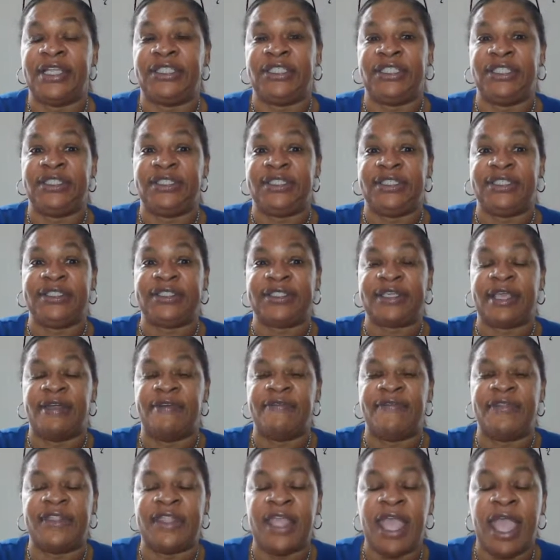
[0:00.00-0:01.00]
just
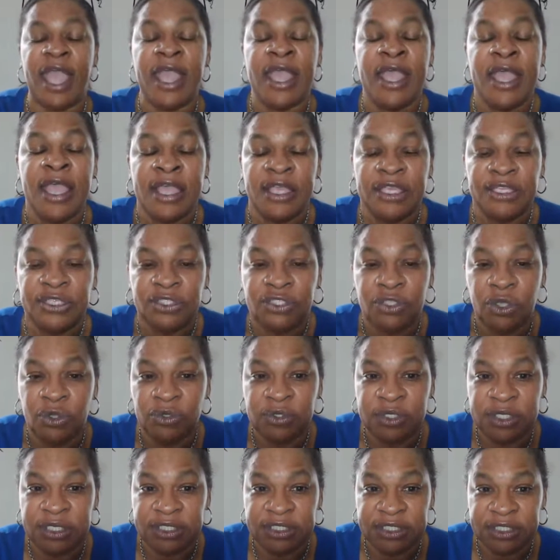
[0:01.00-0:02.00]
discovered that. So
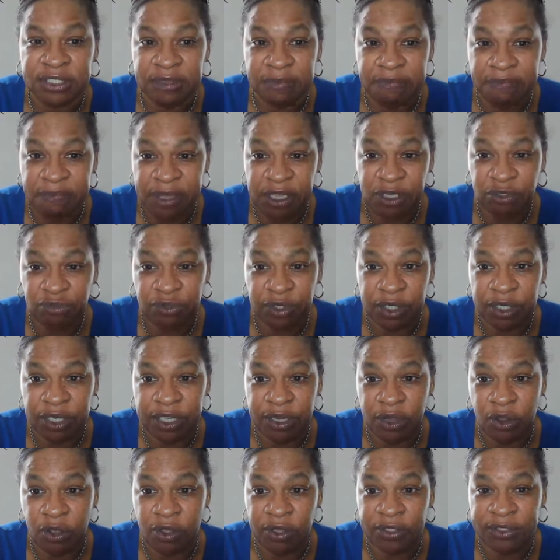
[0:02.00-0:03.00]
does Demetra
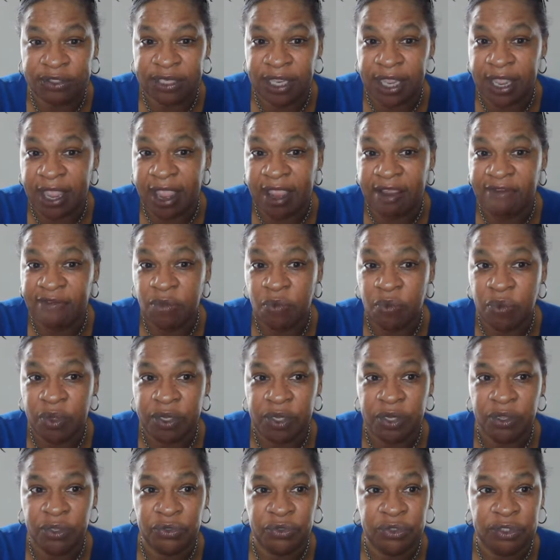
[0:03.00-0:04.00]
Lit All Day.
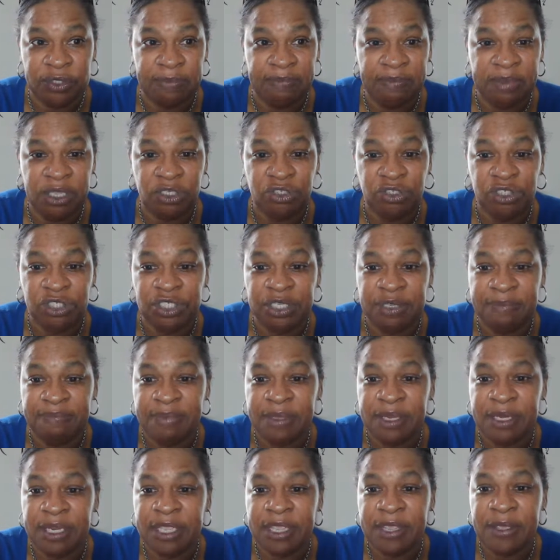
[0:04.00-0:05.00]
Everyone knows Demetra. She's
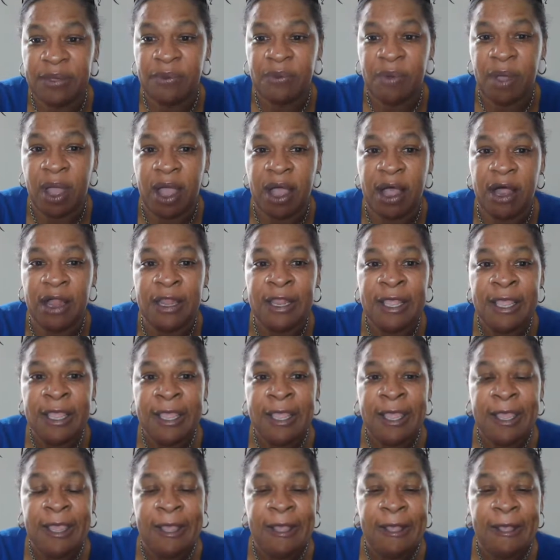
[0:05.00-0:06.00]
been here a while.
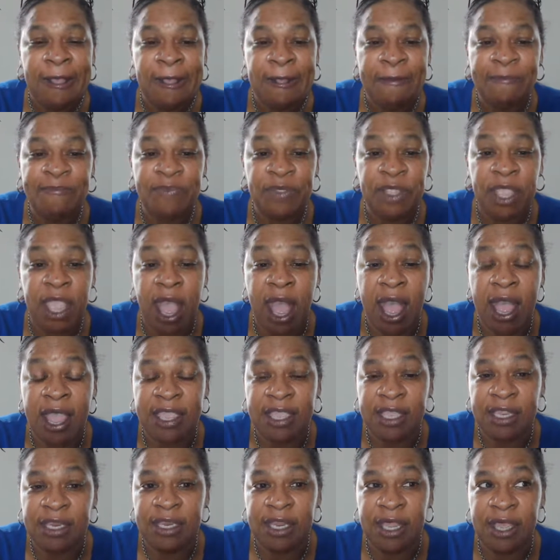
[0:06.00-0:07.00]

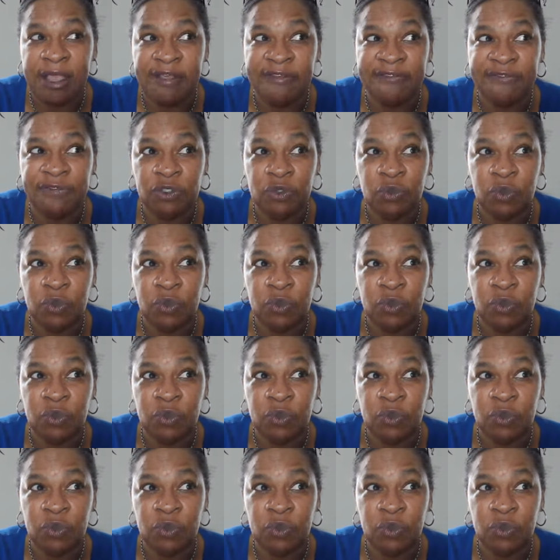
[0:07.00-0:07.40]
Gaia Love